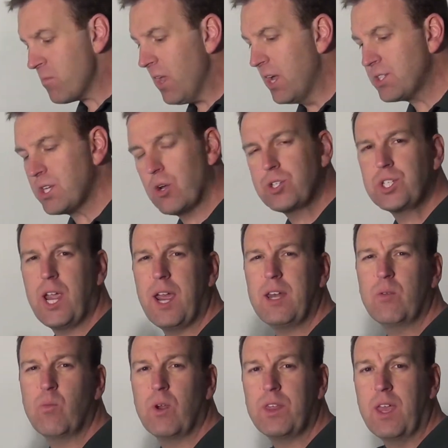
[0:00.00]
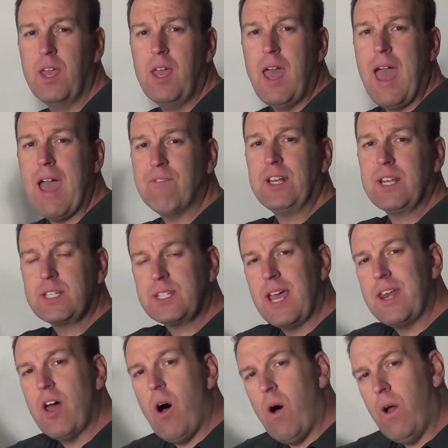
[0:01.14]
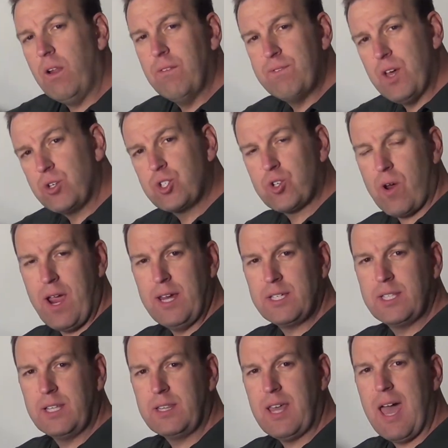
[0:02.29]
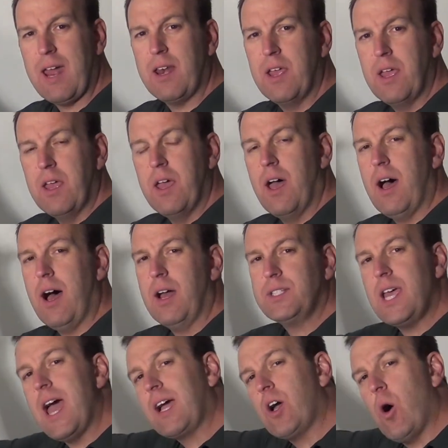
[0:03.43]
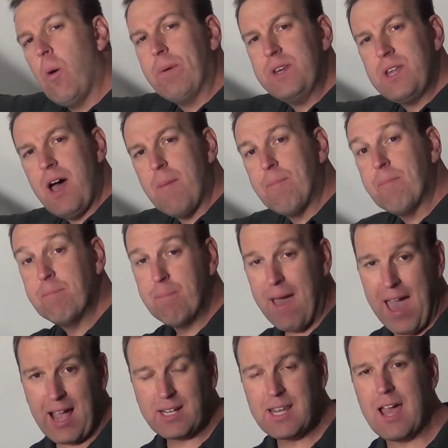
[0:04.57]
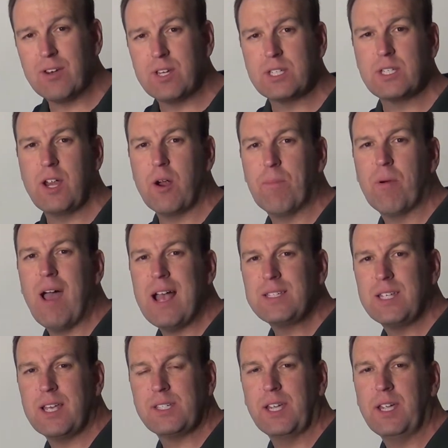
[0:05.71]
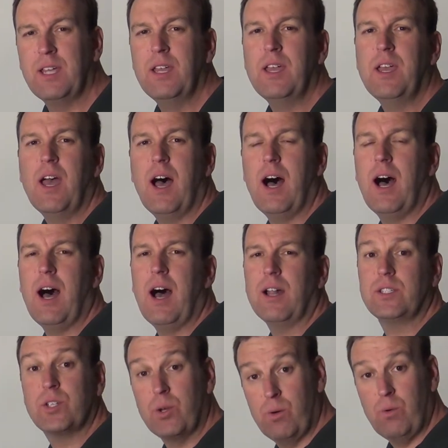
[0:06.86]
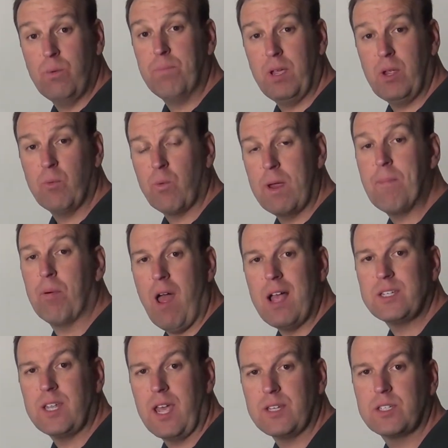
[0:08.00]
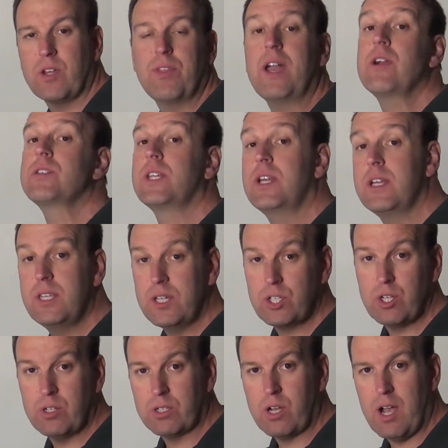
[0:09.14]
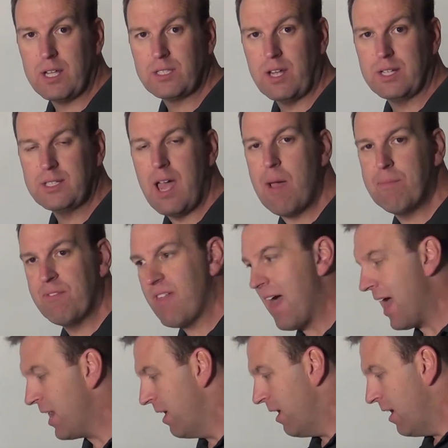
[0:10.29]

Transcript: associated with having to send all of those trays that tech opened up back down to sterile processing to be reprocessed. So there's an additional cost on top of that.